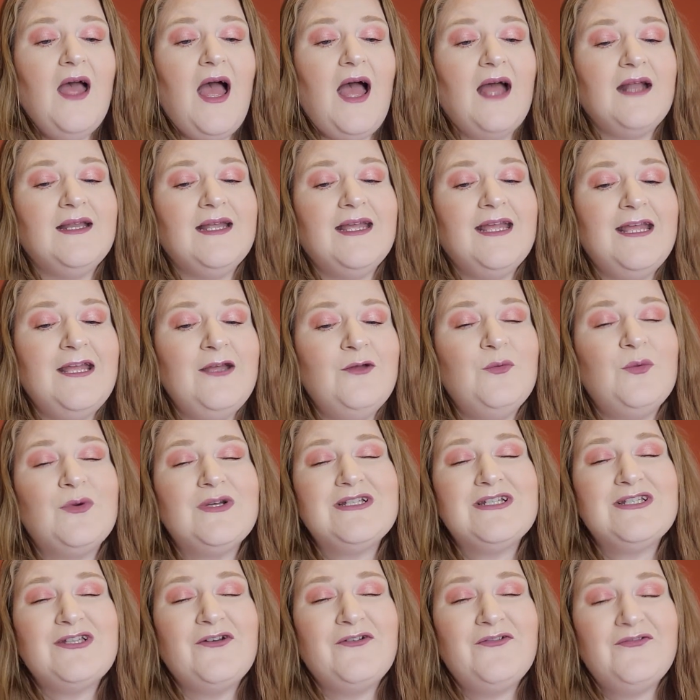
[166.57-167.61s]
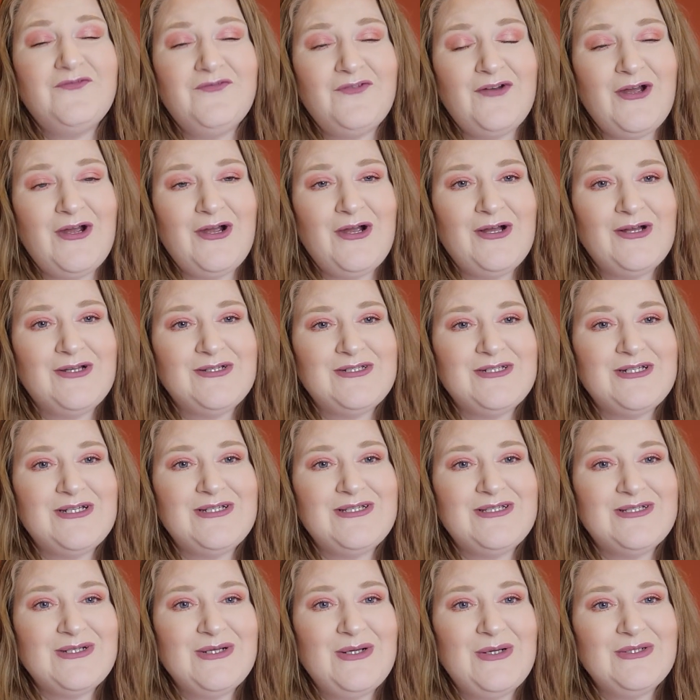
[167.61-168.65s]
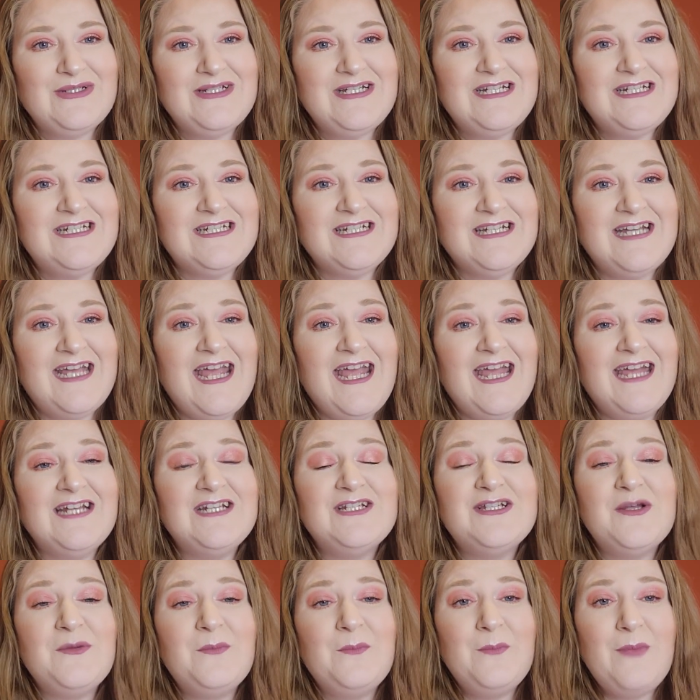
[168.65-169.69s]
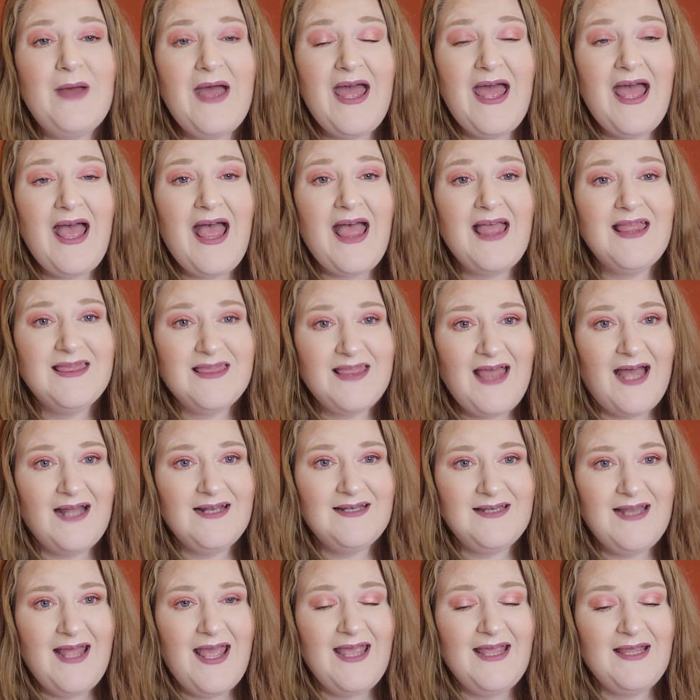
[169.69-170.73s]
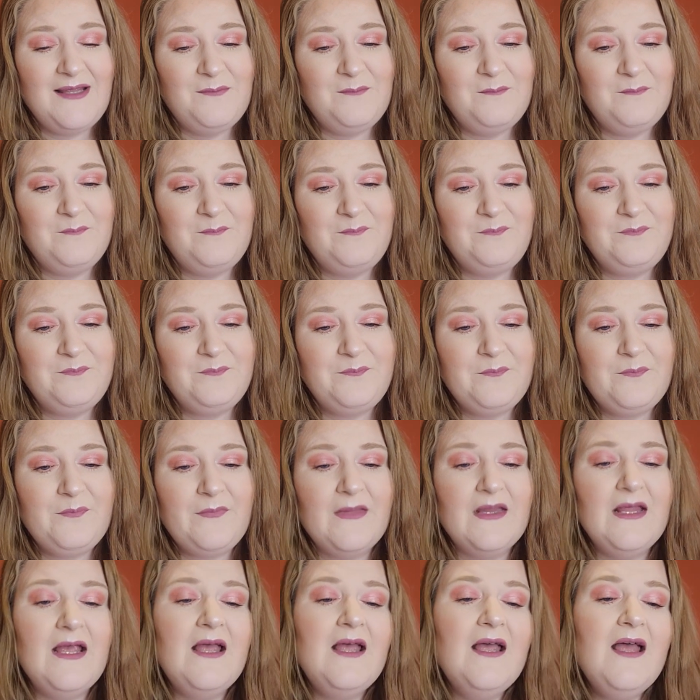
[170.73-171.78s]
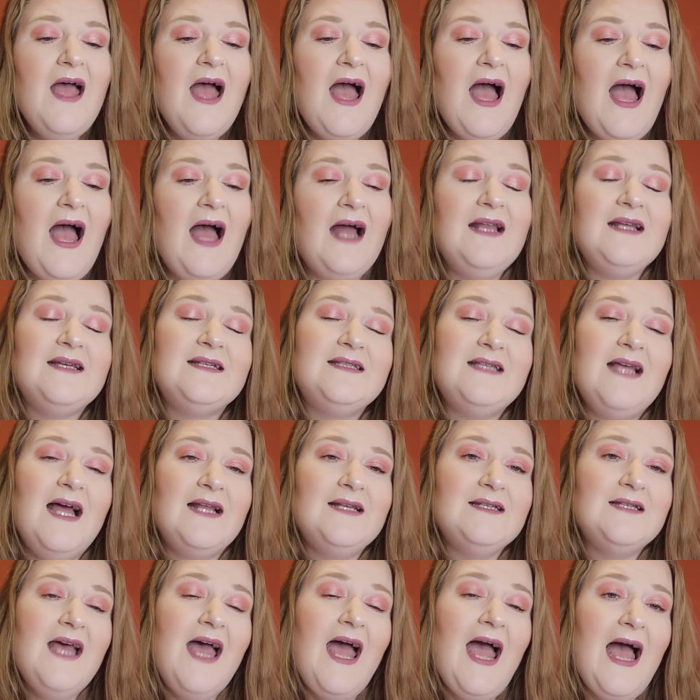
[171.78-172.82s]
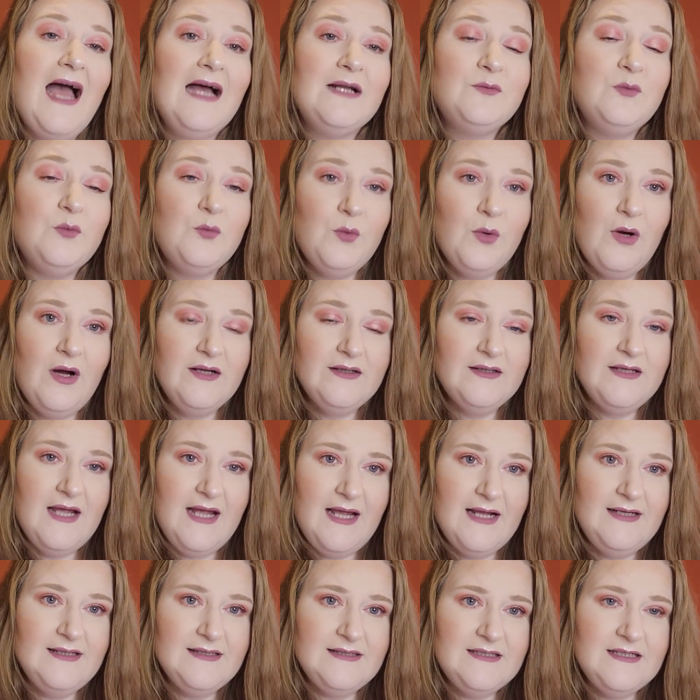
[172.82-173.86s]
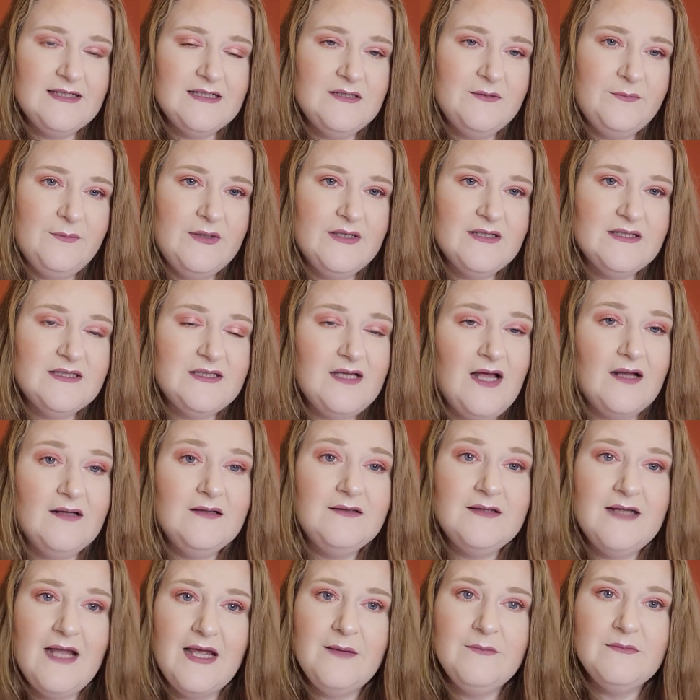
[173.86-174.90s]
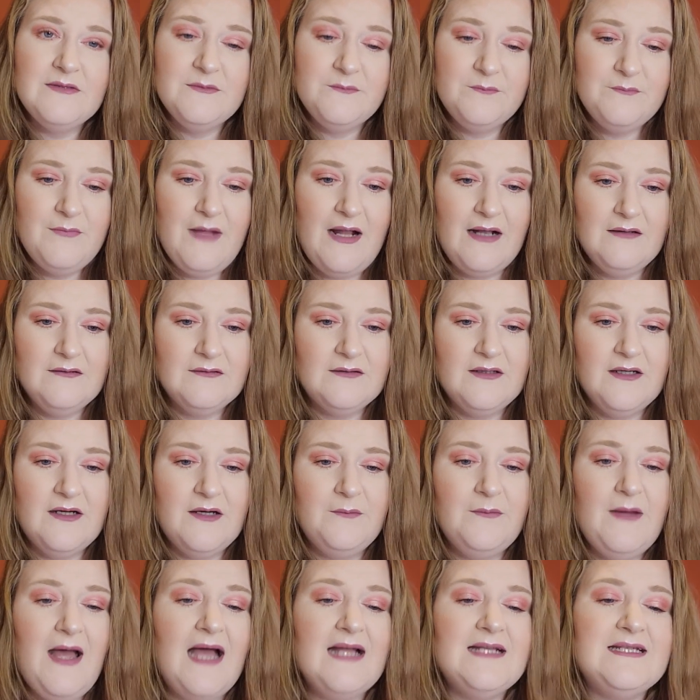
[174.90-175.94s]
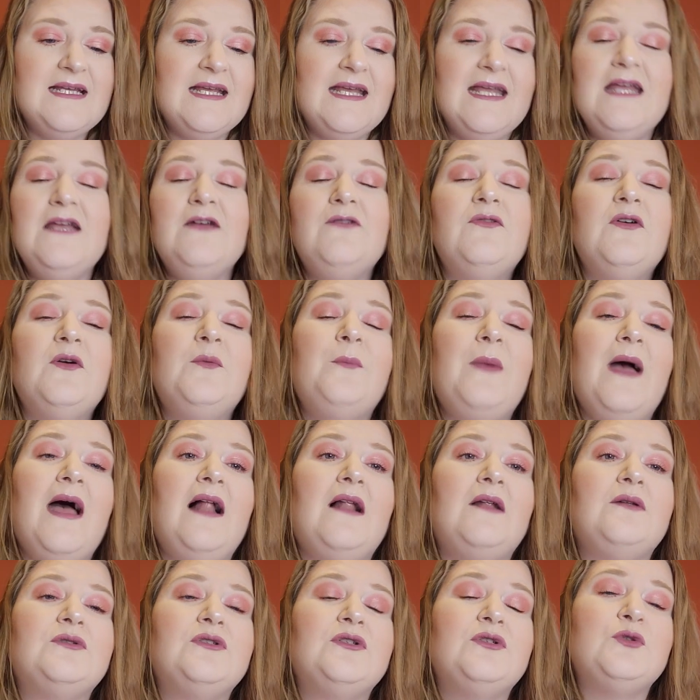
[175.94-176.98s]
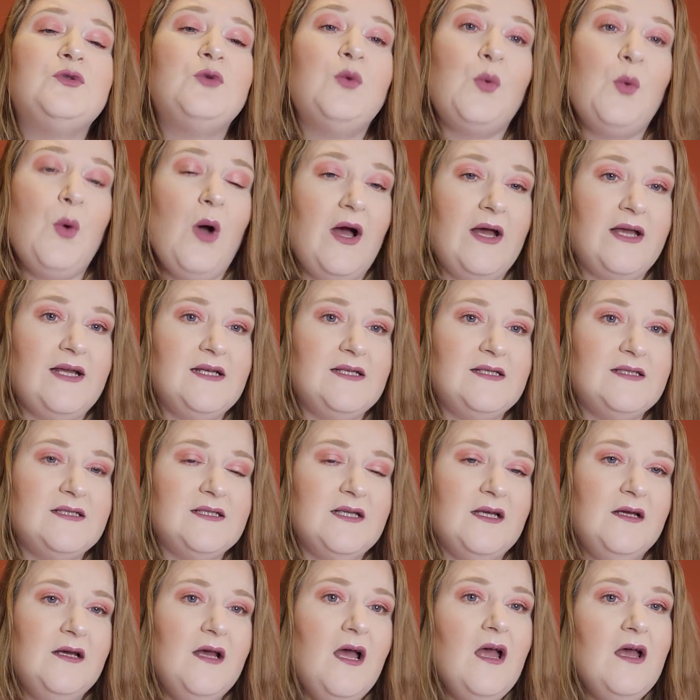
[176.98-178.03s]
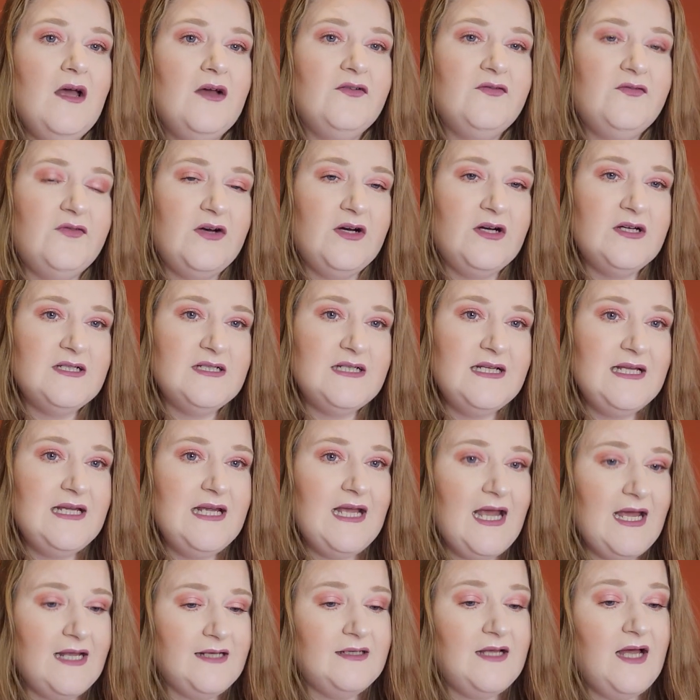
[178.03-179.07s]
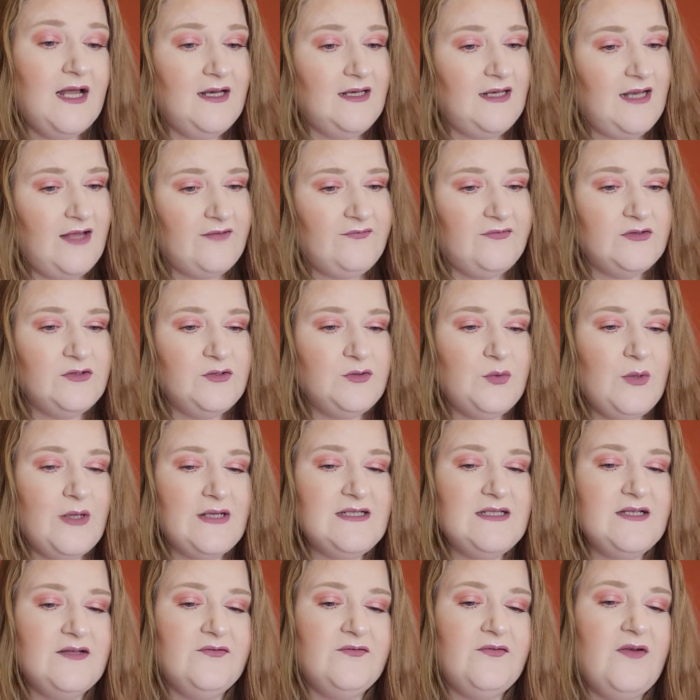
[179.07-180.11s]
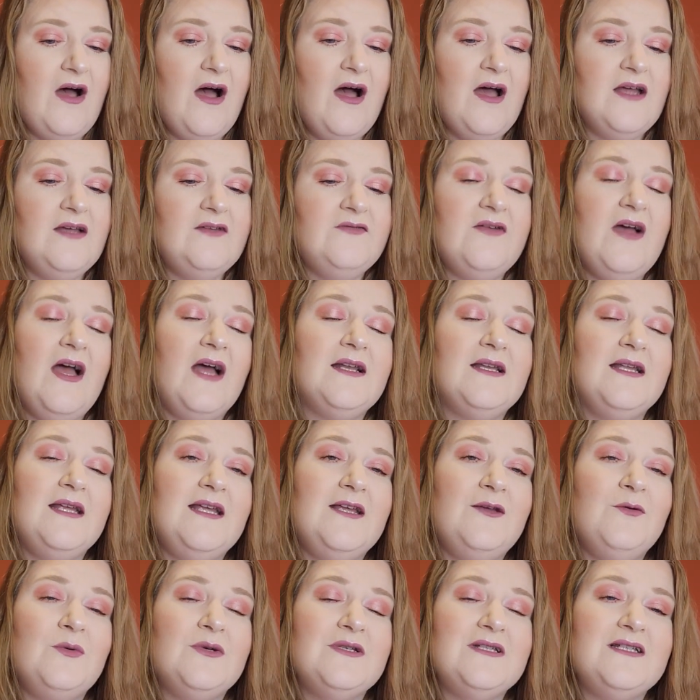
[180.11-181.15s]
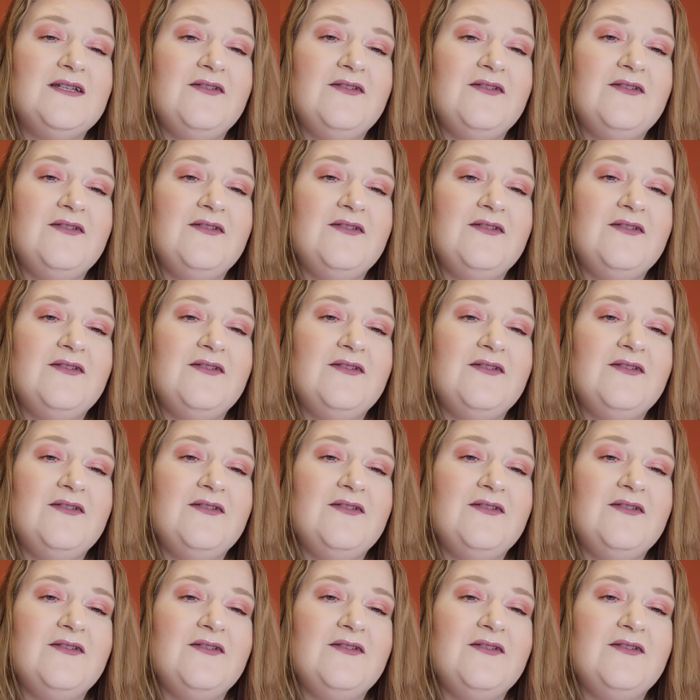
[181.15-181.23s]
And he was the first Scottish king to bear that name. Alexander had one illegitimate son named Malcolm, and he rebelled twice. Firstly, in 1125, and he was